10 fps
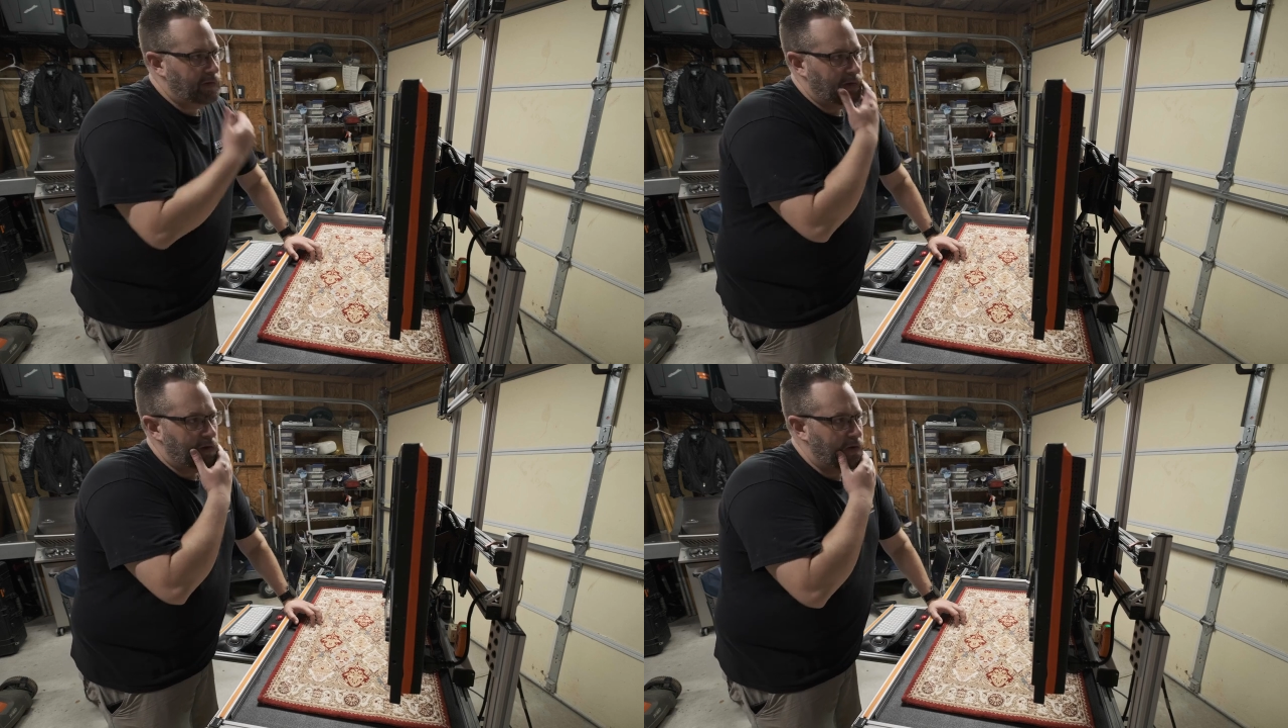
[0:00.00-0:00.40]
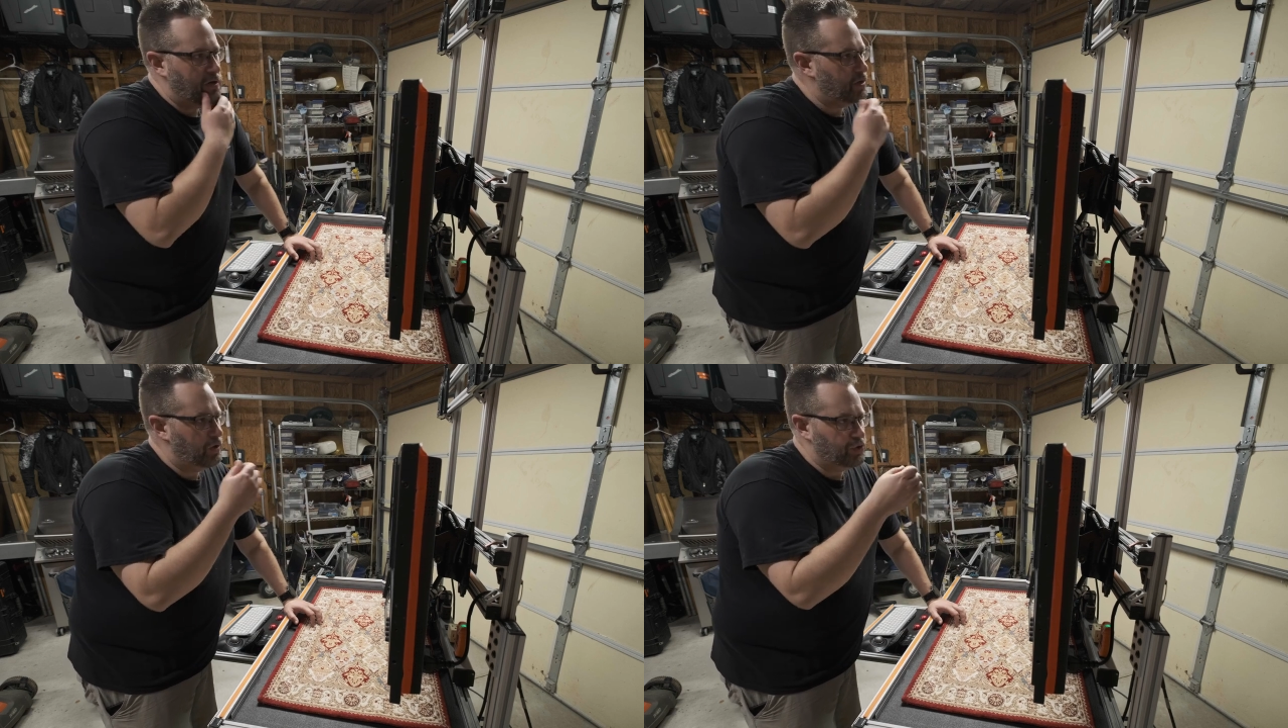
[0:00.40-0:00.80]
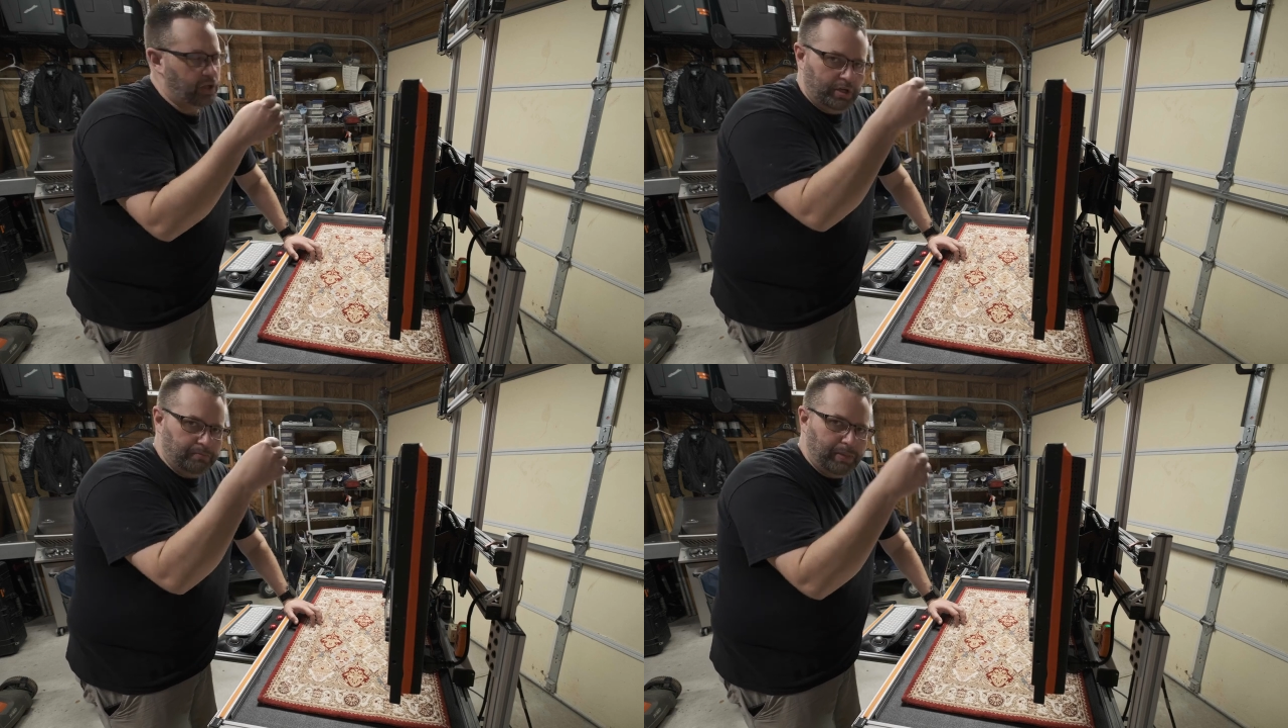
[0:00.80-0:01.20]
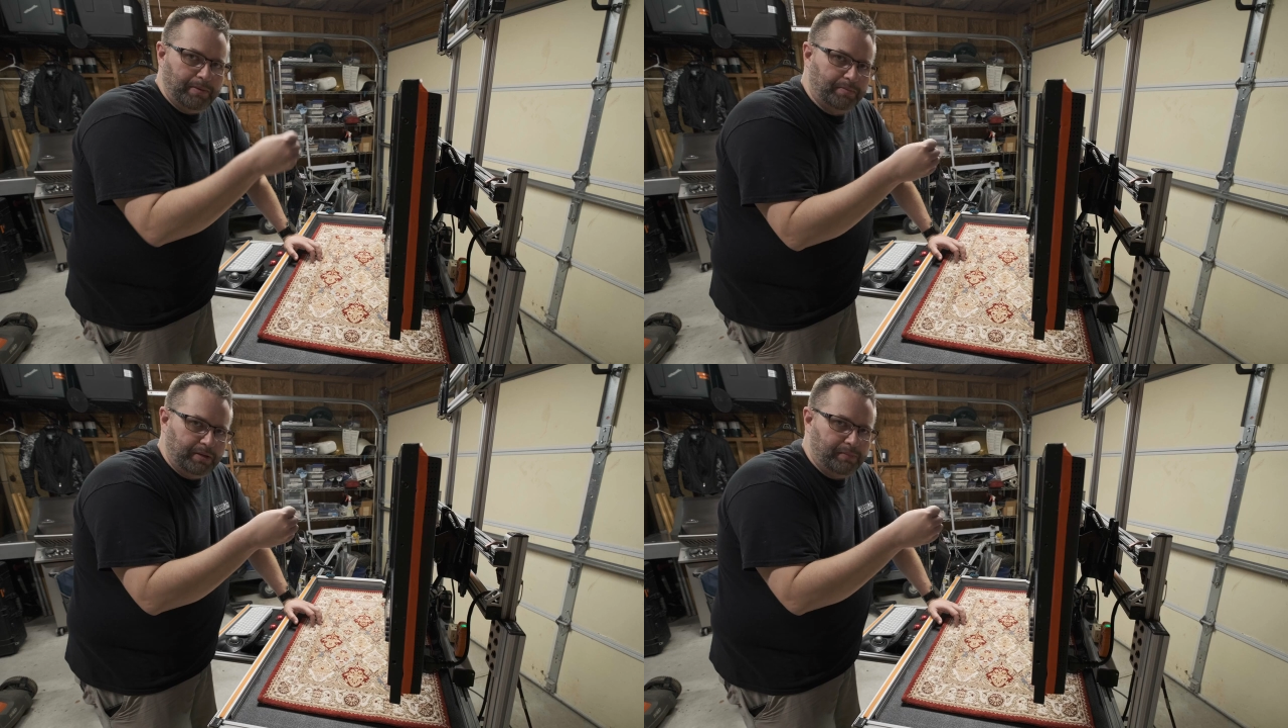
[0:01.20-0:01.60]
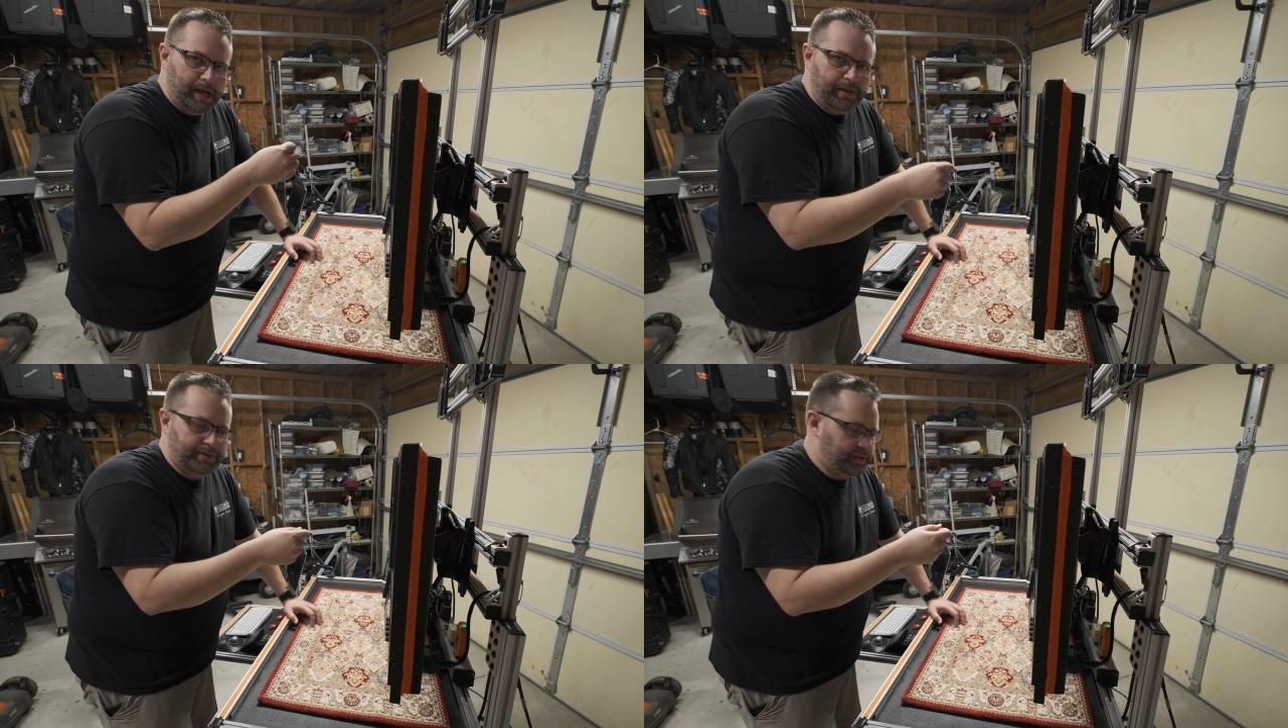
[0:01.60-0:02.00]
You know, you're usually on baby pin
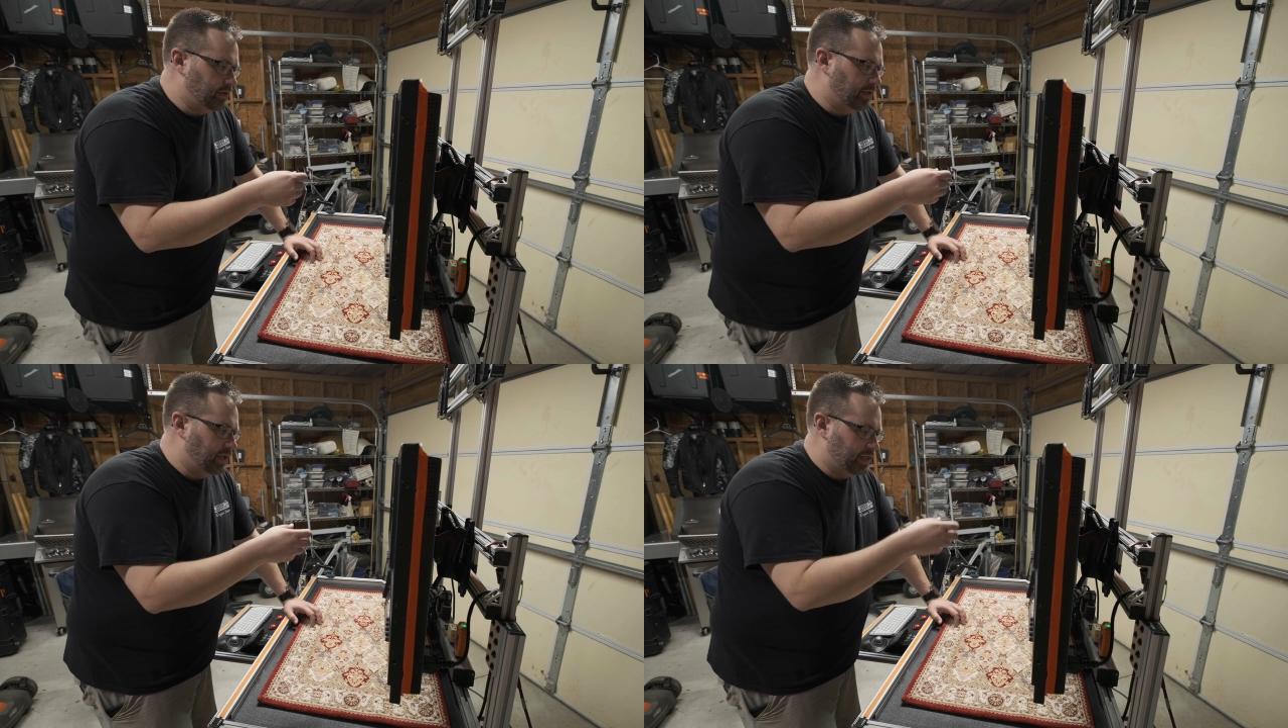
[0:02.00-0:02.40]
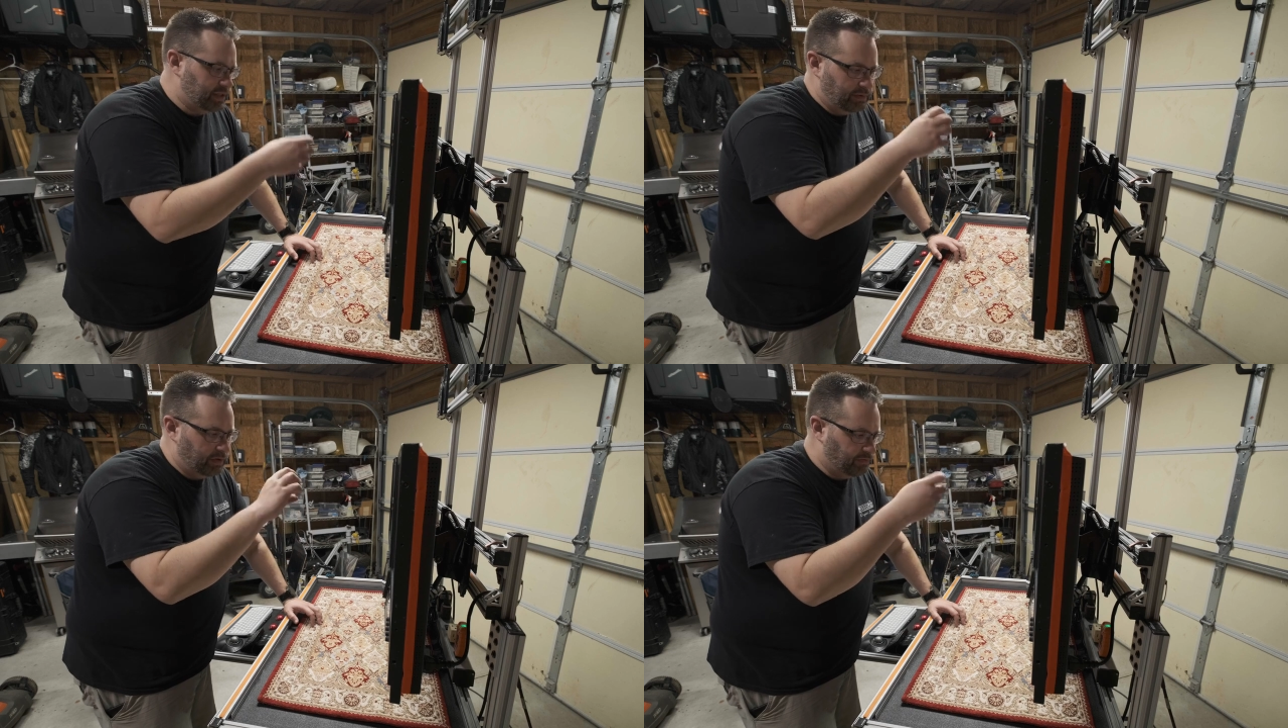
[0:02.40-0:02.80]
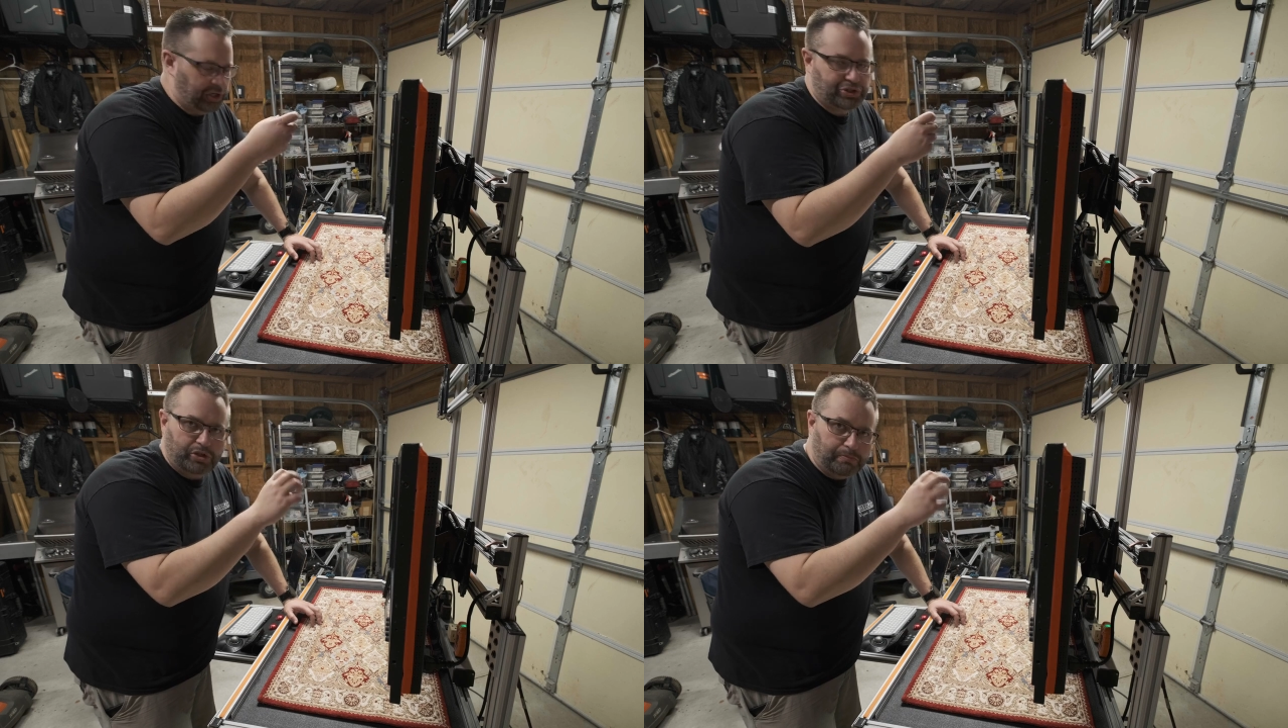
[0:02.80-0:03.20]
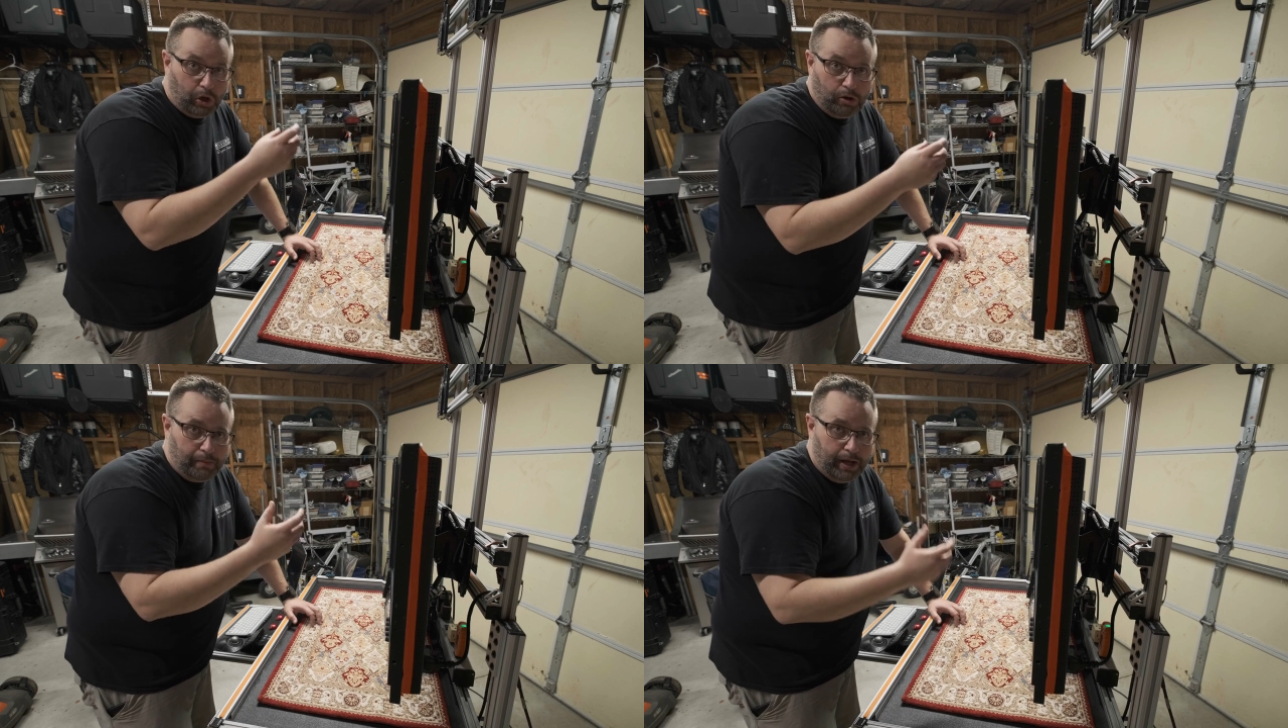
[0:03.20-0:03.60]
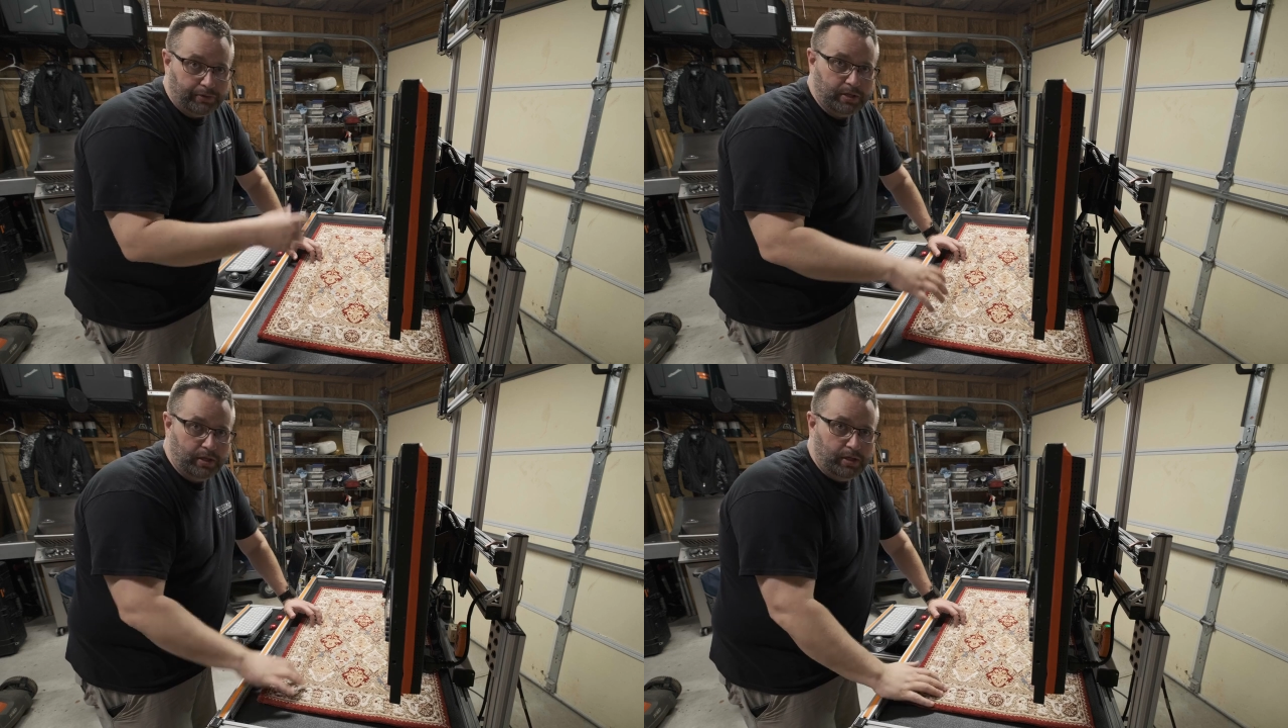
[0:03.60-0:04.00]
mounts and they've got some either friction or ball mount.